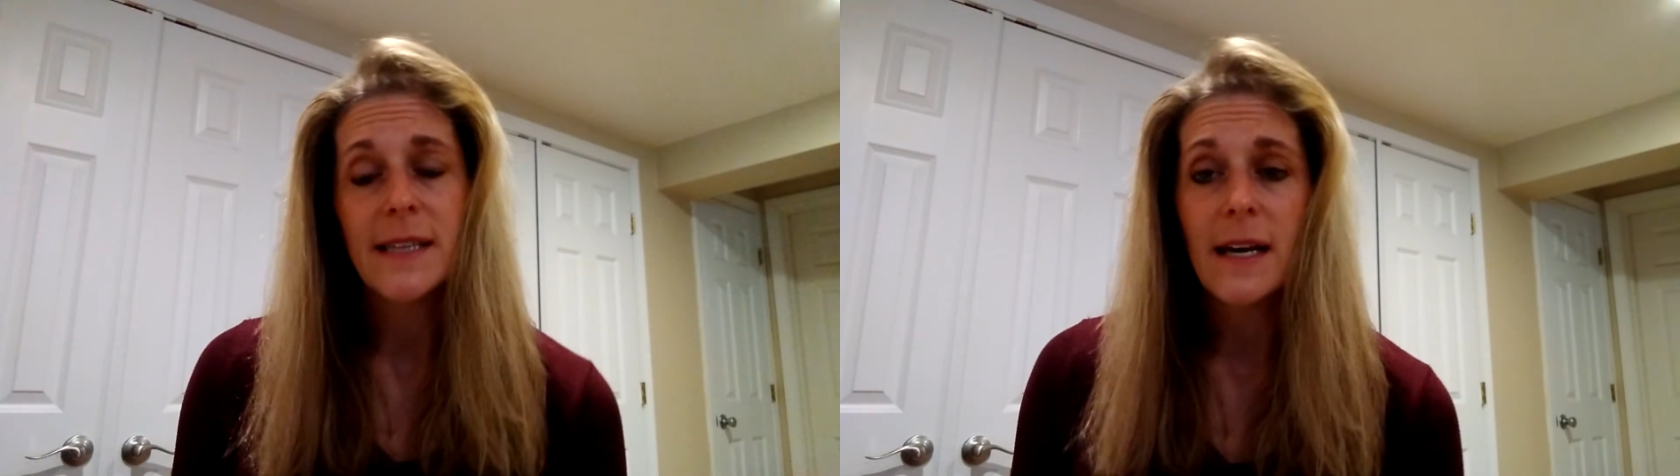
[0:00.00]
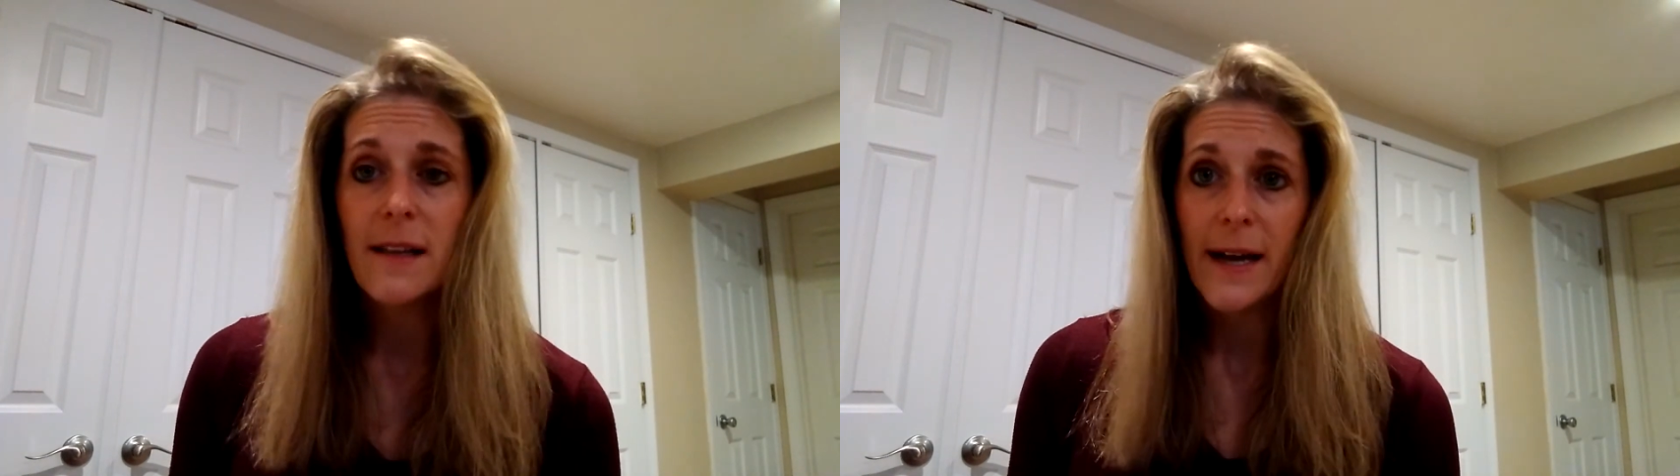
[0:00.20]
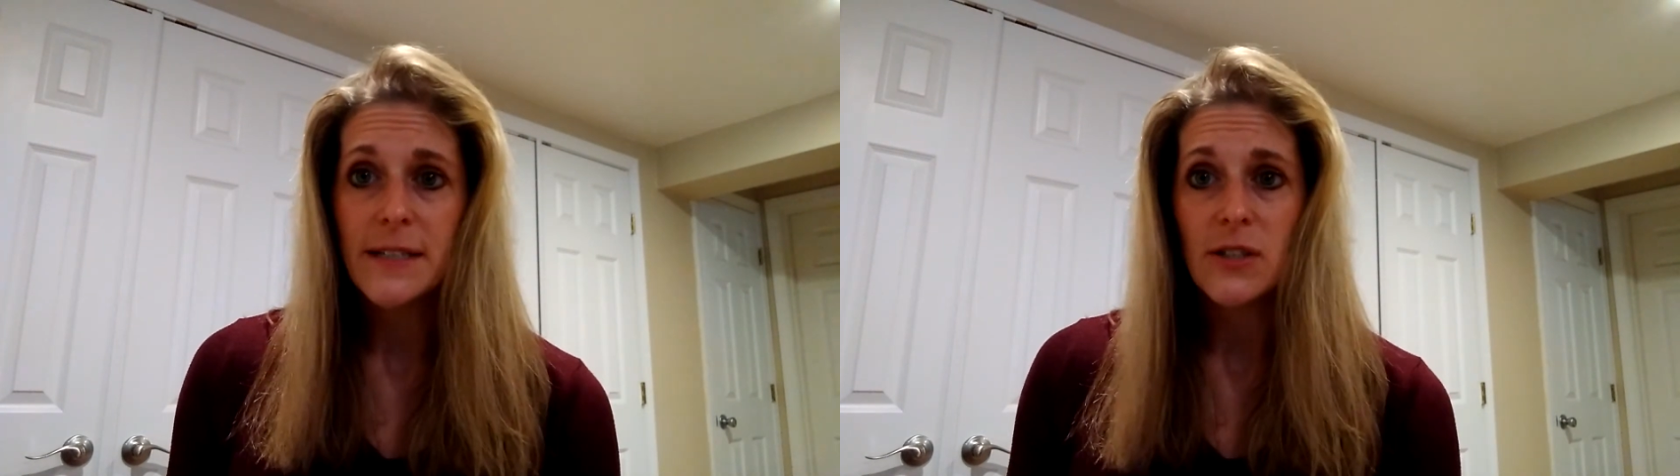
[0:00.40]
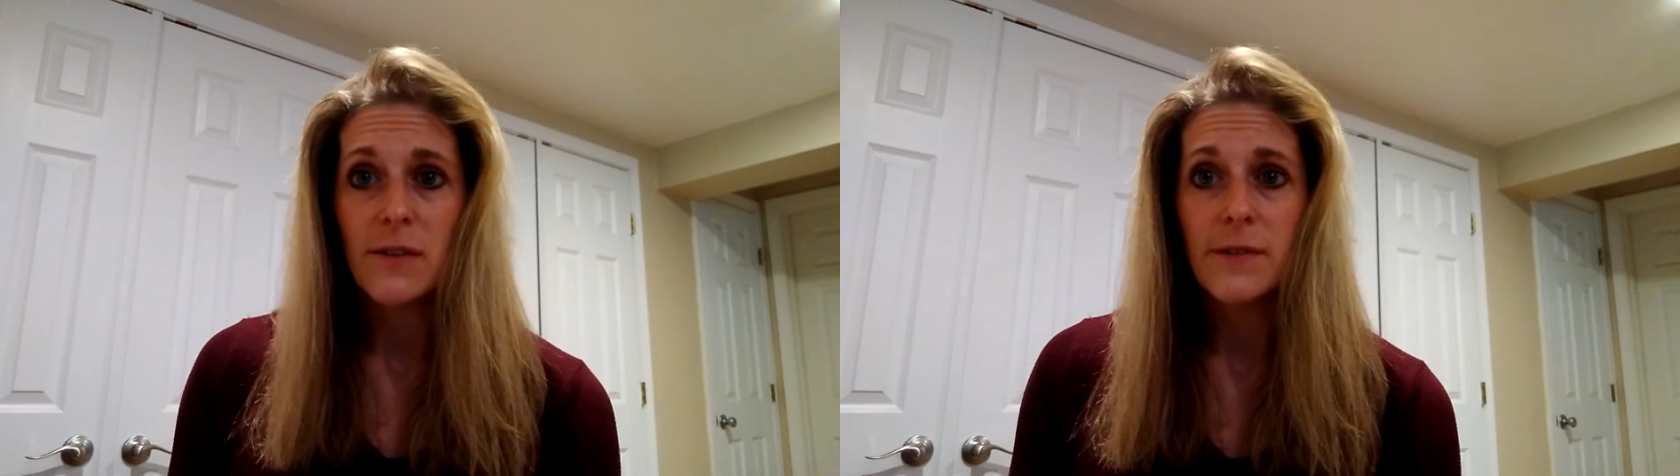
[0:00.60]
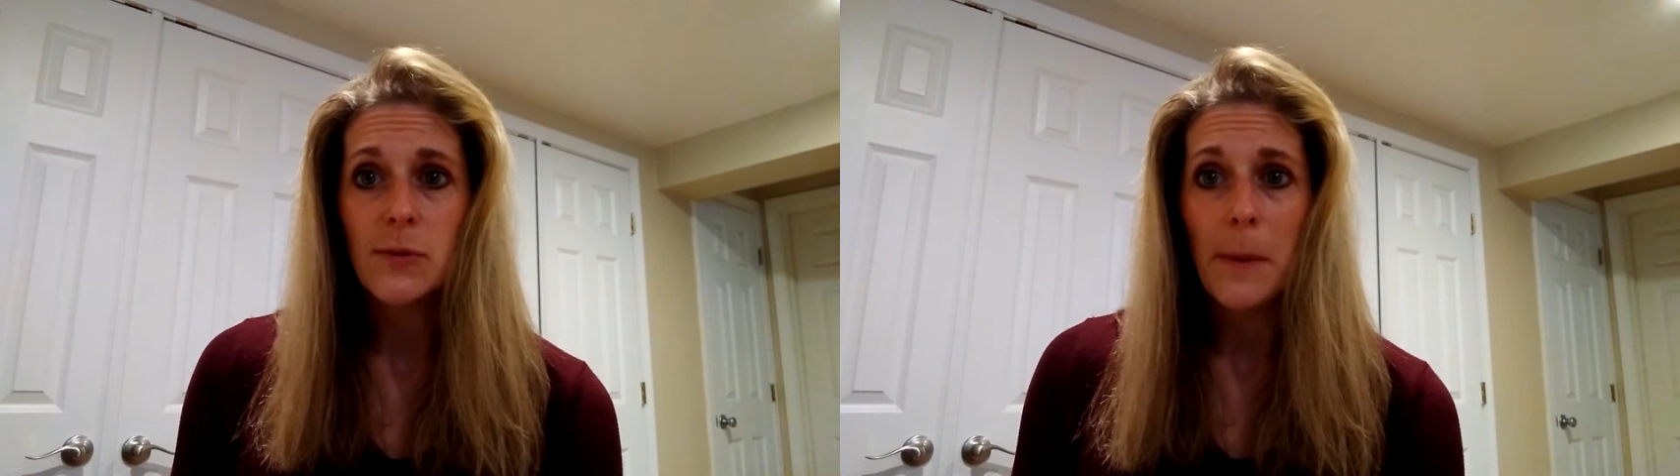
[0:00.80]
the client
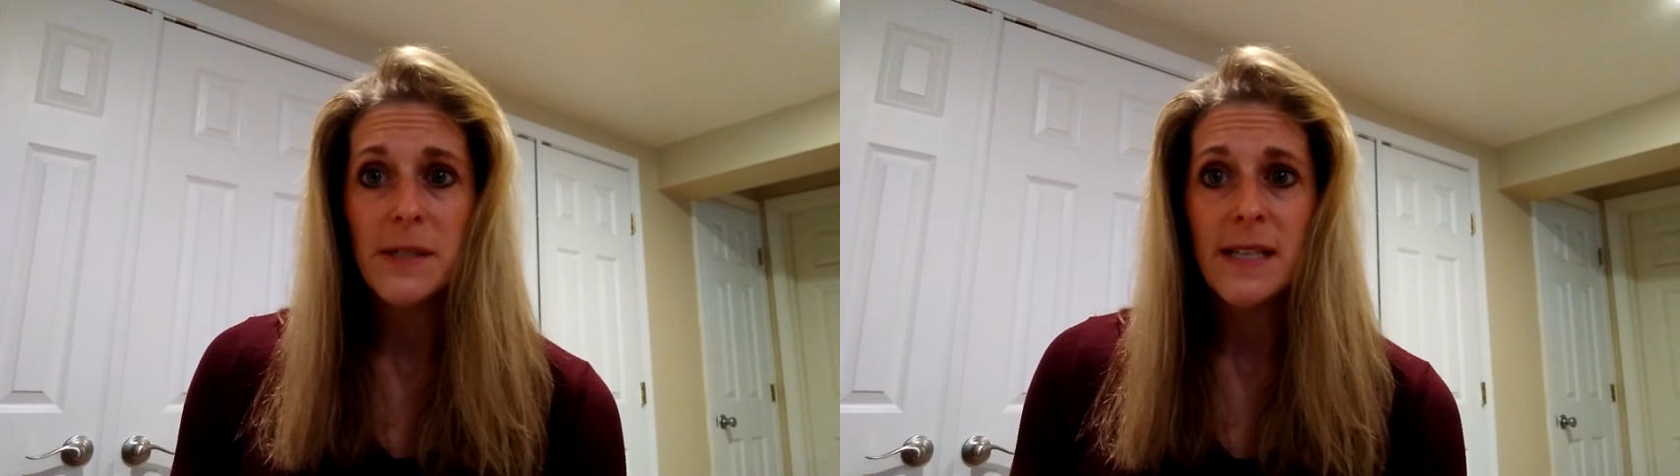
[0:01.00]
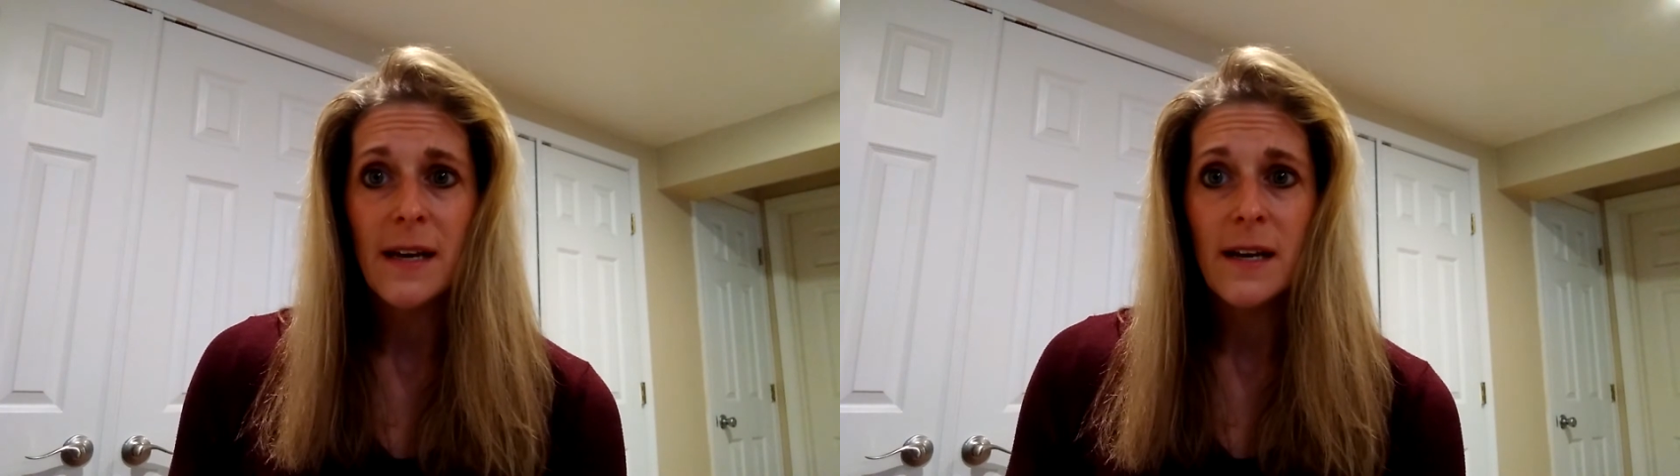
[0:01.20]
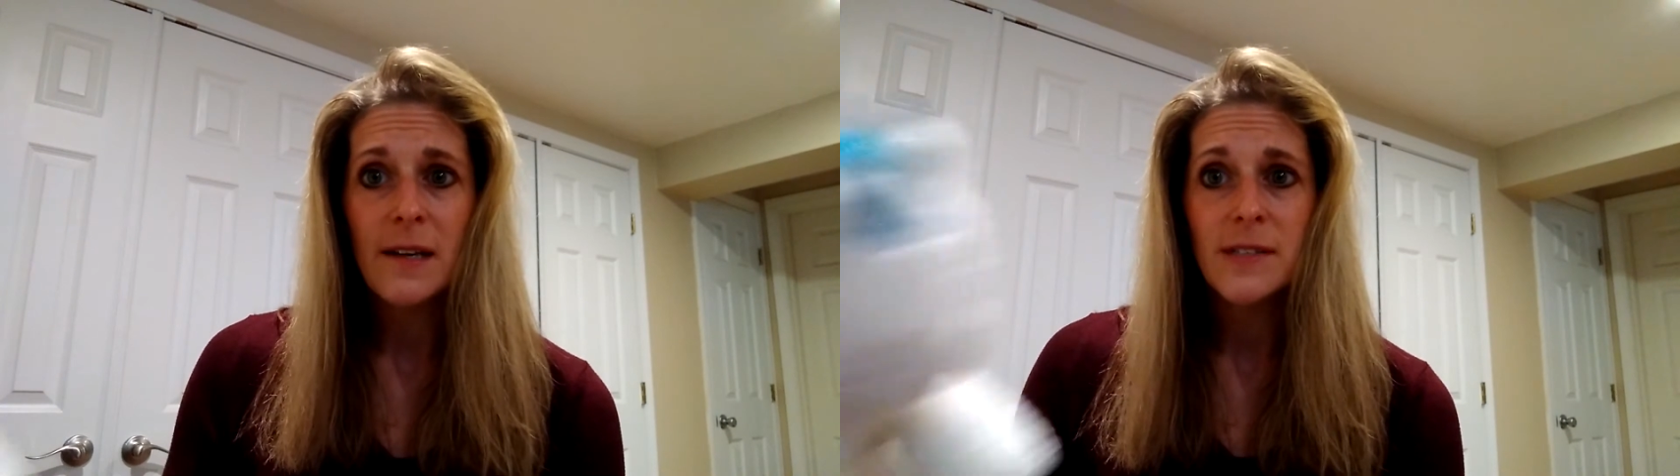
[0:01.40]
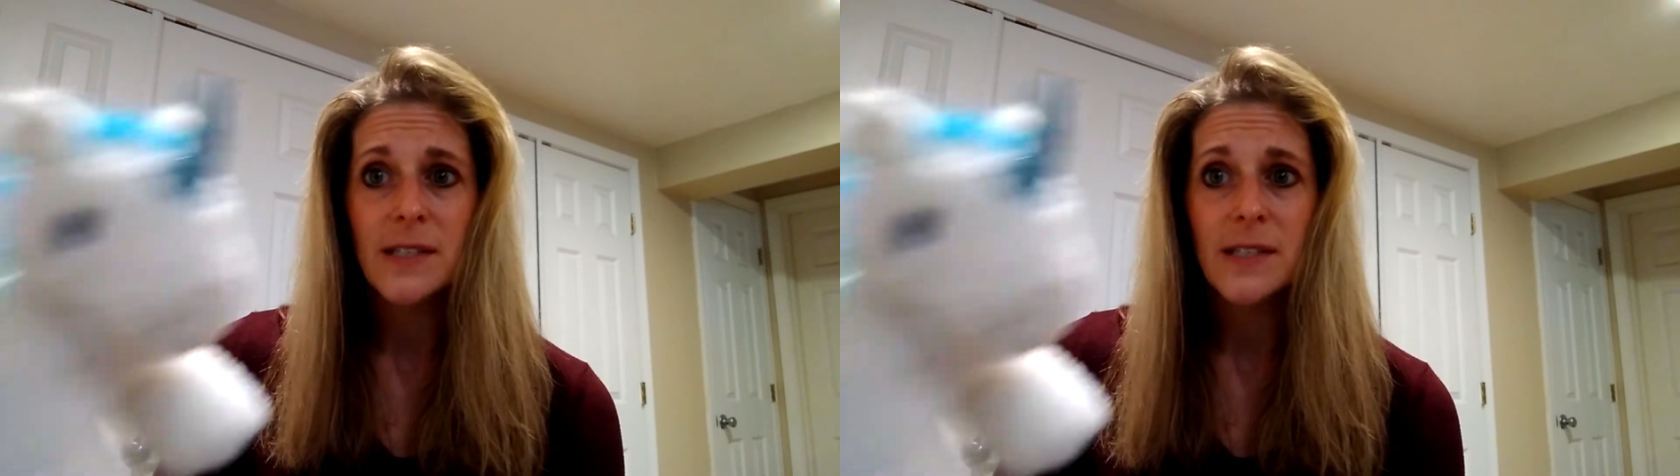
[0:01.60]
service representatives,